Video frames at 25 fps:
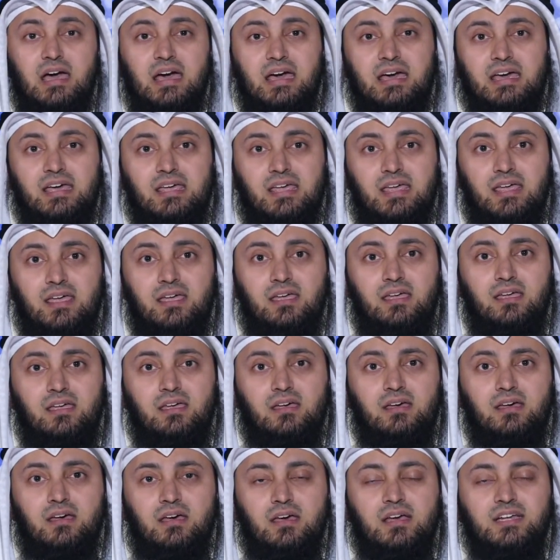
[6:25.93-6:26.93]
he
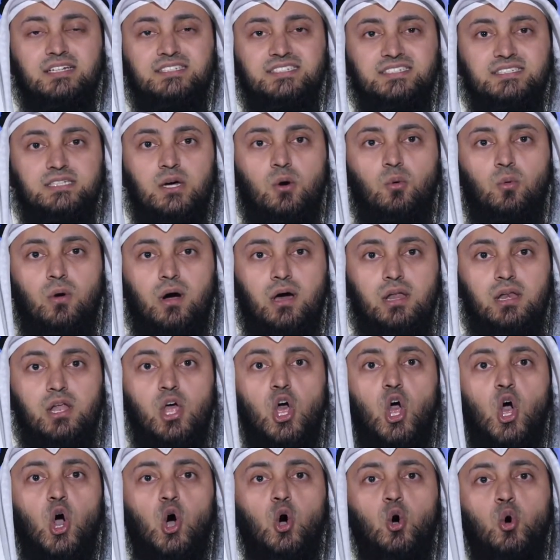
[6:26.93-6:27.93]
is the one
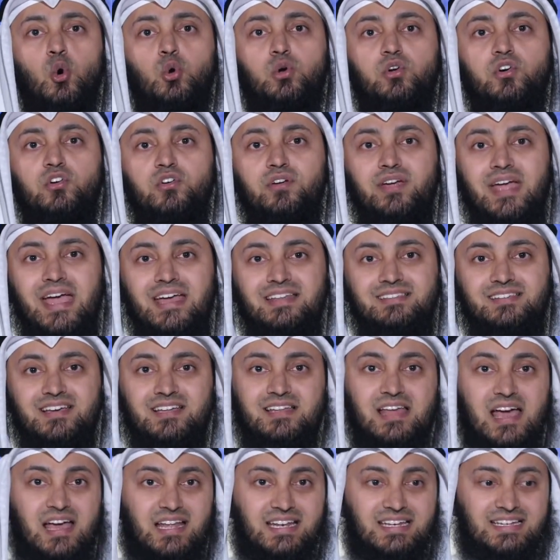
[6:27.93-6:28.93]
who
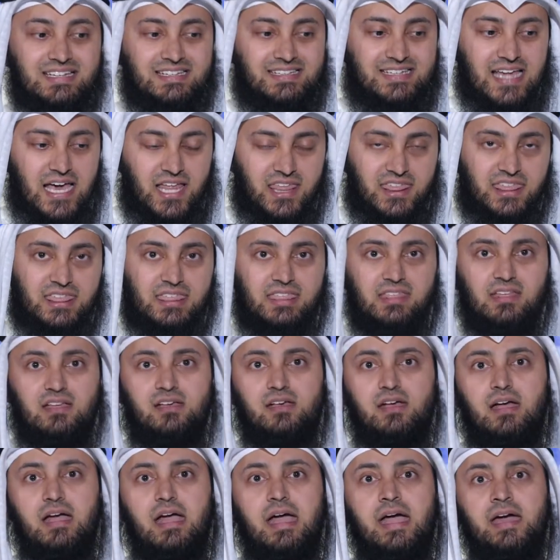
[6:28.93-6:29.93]
created death
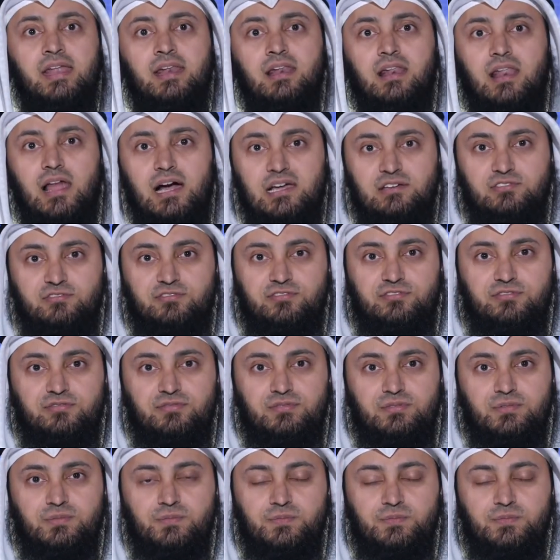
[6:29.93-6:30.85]
and life.